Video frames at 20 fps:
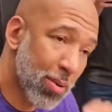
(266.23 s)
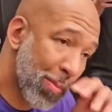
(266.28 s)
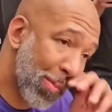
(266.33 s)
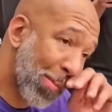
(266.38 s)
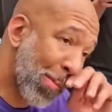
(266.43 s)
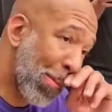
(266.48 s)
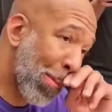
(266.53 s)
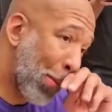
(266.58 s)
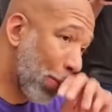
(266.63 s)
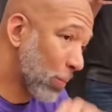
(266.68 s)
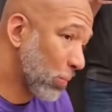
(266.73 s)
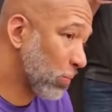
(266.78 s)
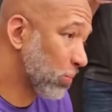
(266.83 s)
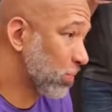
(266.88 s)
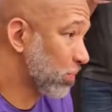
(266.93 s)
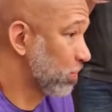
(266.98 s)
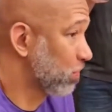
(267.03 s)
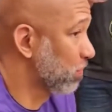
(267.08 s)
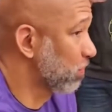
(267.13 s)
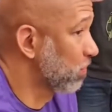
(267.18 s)
where
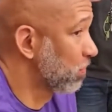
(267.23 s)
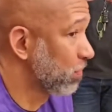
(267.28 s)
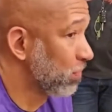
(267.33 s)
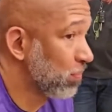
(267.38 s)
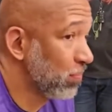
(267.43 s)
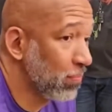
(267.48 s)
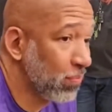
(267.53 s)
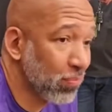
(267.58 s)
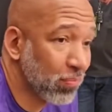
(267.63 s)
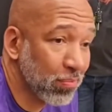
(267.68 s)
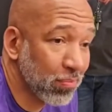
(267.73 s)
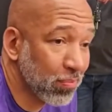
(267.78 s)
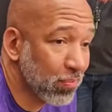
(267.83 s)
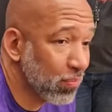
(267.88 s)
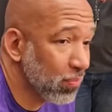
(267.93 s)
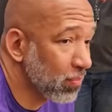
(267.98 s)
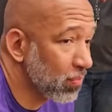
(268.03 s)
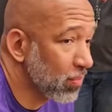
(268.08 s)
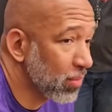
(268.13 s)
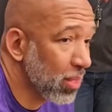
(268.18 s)
Monty said,
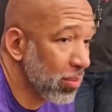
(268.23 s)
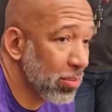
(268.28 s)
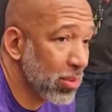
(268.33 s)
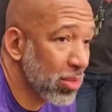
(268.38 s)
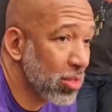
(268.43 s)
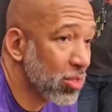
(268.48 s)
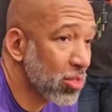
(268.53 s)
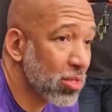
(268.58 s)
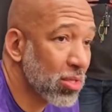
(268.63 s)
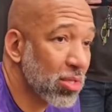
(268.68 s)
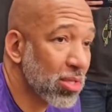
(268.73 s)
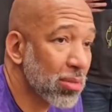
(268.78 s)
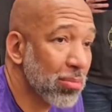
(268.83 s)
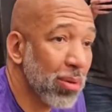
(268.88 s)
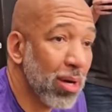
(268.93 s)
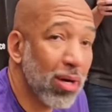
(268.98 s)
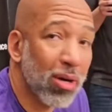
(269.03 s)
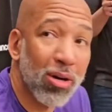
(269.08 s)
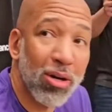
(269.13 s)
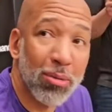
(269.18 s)
yeah, you know, the
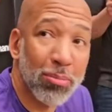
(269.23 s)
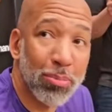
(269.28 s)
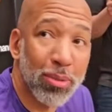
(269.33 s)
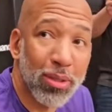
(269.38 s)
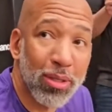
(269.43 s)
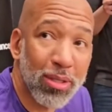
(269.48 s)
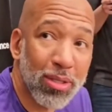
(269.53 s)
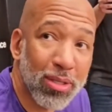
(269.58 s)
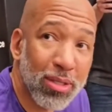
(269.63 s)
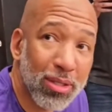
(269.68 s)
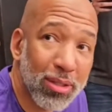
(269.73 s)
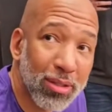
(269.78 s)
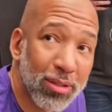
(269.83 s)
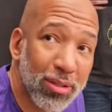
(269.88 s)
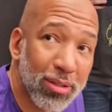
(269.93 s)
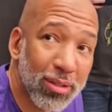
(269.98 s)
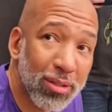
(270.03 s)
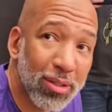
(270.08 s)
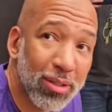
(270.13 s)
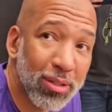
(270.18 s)
assistant coaches
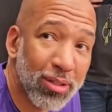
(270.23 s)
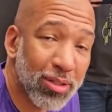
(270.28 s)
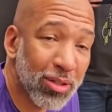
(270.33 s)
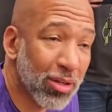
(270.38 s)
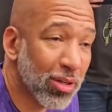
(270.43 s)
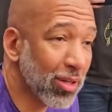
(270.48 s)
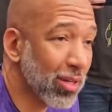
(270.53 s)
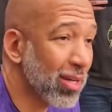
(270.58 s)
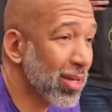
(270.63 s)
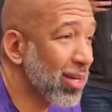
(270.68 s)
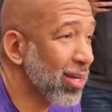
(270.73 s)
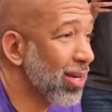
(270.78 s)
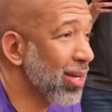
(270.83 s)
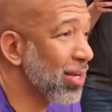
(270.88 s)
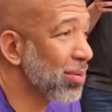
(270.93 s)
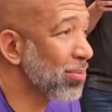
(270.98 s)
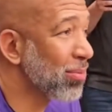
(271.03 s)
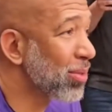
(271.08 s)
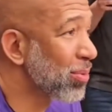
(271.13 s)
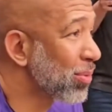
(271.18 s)
really had to badger
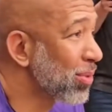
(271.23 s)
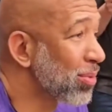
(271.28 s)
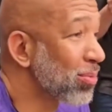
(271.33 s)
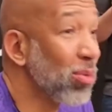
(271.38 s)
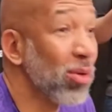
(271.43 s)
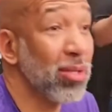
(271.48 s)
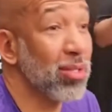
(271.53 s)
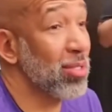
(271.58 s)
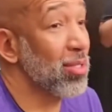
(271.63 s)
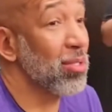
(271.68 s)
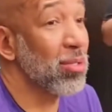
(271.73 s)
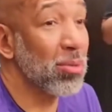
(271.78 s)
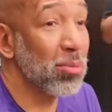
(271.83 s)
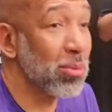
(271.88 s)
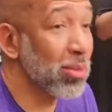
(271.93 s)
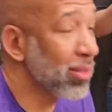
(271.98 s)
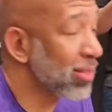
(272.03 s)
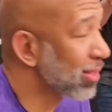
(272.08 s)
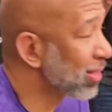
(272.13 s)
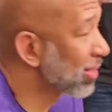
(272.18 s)
me to get me to play
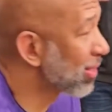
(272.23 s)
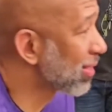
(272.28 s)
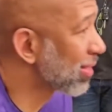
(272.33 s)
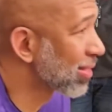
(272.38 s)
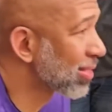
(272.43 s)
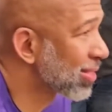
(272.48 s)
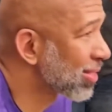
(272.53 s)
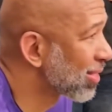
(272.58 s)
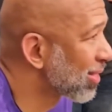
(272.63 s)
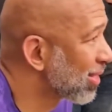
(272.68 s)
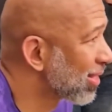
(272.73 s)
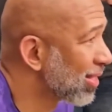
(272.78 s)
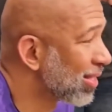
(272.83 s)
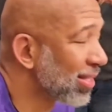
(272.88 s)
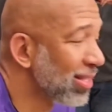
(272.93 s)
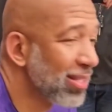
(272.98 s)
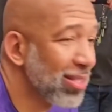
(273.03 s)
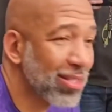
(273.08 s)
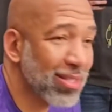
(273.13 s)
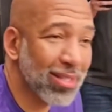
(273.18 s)
TJ Warren, and
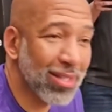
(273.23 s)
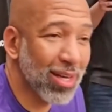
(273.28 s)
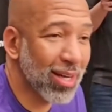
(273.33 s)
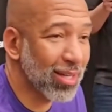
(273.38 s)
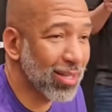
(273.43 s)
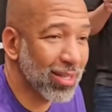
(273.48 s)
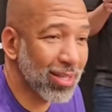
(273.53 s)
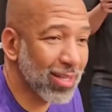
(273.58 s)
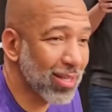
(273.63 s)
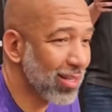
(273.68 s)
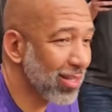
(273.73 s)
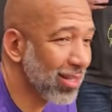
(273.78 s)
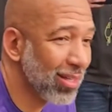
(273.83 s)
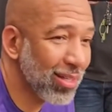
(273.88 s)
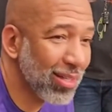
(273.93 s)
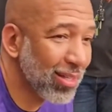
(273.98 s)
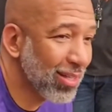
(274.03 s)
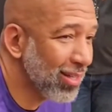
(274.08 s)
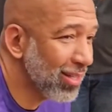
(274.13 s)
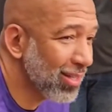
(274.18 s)
he's
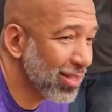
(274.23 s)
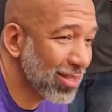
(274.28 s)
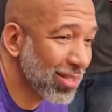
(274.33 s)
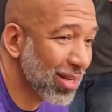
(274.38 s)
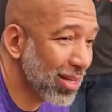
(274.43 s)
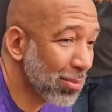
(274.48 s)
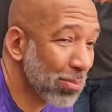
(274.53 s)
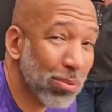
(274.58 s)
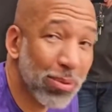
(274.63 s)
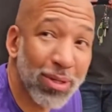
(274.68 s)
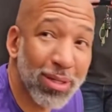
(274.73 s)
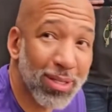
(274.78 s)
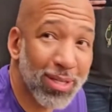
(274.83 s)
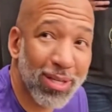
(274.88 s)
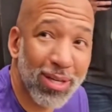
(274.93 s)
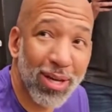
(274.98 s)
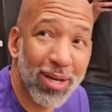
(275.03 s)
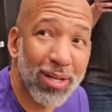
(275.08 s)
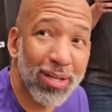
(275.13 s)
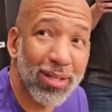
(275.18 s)
really working out
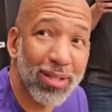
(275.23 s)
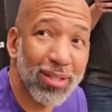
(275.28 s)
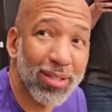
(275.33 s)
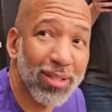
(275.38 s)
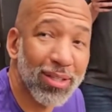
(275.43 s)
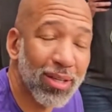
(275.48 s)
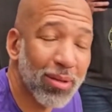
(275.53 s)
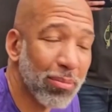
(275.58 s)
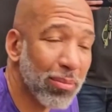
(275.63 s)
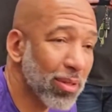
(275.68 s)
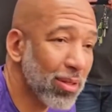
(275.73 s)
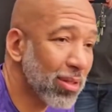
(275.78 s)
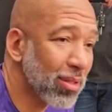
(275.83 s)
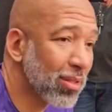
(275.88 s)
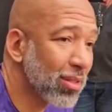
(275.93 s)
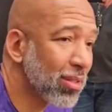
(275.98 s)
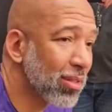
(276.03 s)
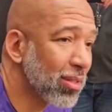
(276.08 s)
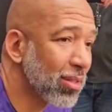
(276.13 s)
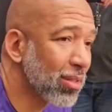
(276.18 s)
now, isn't he?
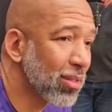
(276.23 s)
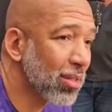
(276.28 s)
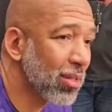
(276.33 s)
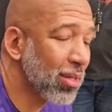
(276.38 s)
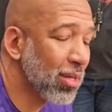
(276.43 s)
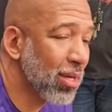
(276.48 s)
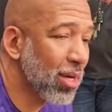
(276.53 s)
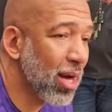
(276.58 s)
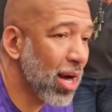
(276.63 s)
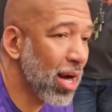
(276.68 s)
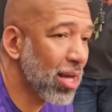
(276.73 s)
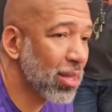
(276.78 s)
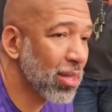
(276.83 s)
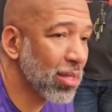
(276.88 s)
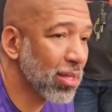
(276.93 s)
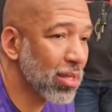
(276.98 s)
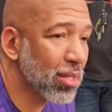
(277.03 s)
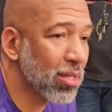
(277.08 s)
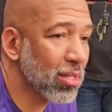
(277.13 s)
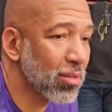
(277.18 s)
No playing time.
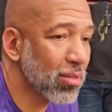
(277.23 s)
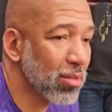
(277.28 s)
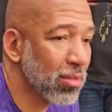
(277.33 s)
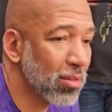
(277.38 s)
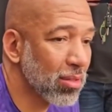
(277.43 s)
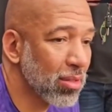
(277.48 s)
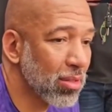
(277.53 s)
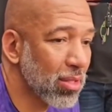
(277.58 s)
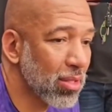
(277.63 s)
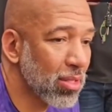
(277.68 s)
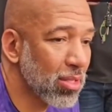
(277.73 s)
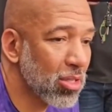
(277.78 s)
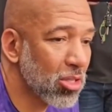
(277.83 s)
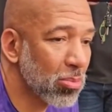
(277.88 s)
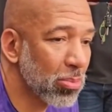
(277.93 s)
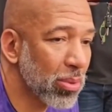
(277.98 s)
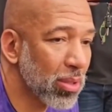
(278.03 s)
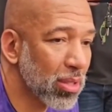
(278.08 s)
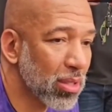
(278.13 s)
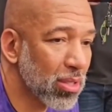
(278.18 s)
Instead, you
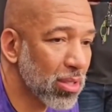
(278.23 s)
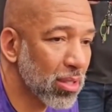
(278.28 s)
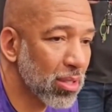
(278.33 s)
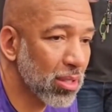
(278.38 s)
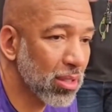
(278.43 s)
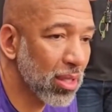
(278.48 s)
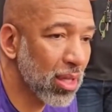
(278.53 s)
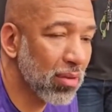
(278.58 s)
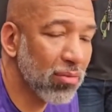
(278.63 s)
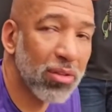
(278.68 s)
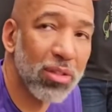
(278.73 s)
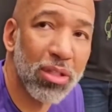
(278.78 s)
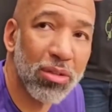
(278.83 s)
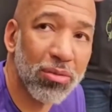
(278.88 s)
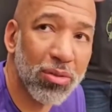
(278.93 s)
go for